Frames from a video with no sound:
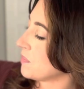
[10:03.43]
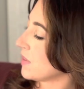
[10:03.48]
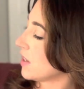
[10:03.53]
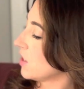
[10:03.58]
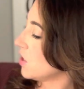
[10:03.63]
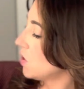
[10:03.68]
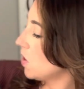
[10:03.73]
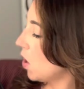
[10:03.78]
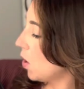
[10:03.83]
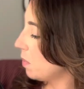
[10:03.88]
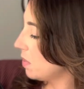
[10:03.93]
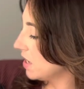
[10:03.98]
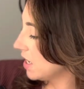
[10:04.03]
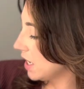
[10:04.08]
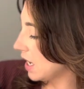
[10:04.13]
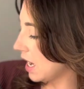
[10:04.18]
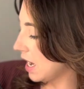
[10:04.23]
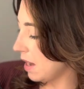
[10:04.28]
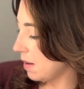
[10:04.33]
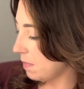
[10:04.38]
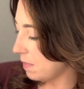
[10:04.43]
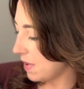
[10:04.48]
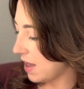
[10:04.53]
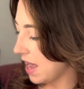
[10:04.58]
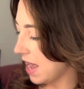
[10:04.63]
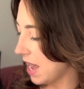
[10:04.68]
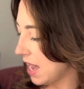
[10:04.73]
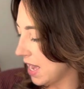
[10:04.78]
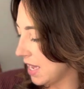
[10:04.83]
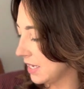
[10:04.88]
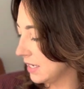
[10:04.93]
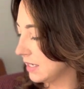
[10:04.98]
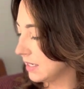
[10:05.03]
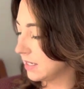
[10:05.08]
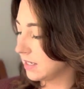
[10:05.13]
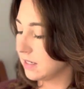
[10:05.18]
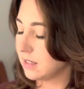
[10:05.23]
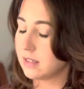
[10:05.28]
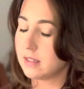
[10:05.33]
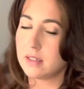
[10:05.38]
You open it up and,
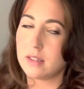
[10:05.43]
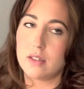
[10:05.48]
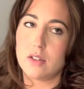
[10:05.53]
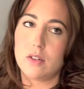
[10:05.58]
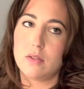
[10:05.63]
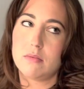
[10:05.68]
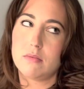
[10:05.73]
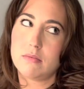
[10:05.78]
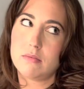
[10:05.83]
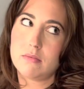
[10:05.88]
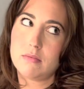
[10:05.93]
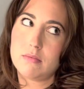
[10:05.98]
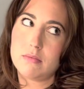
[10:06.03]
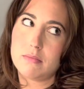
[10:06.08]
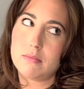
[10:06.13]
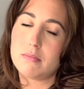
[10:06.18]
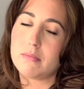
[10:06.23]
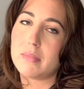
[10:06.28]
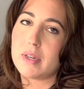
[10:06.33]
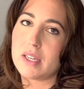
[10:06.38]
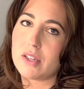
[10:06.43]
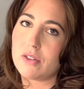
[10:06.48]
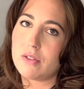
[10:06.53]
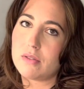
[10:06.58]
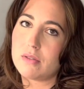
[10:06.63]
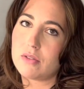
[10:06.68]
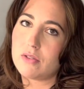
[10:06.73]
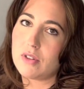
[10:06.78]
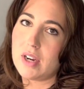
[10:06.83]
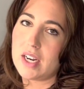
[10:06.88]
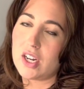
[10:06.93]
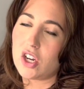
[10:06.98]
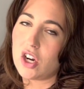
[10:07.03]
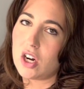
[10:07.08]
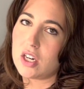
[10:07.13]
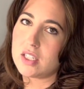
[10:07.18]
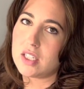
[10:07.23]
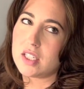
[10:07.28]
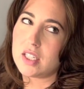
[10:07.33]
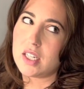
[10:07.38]
oh, my credit
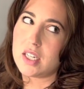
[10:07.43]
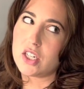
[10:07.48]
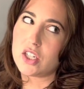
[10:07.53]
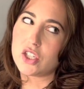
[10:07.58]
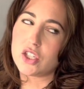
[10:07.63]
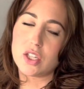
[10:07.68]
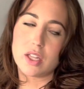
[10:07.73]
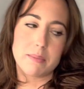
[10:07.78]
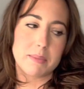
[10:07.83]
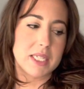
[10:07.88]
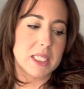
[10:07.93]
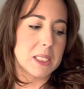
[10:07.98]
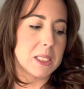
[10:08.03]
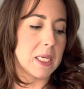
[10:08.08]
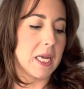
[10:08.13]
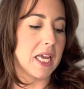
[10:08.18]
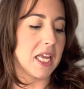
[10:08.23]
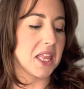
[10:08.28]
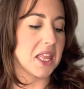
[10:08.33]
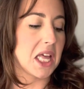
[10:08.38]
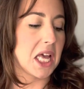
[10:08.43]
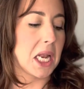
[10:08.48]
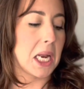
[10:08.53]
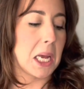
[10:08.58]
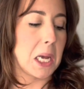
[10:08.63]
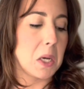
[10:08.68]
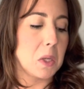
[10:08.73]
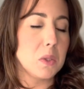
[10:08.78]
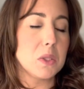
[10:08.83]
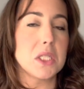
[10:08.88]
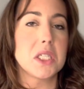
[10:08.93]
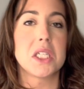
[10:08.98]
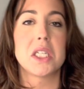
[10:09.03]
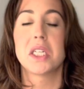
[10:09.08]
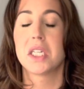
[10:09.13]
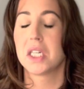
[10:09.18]
card's in there, so let me take that out.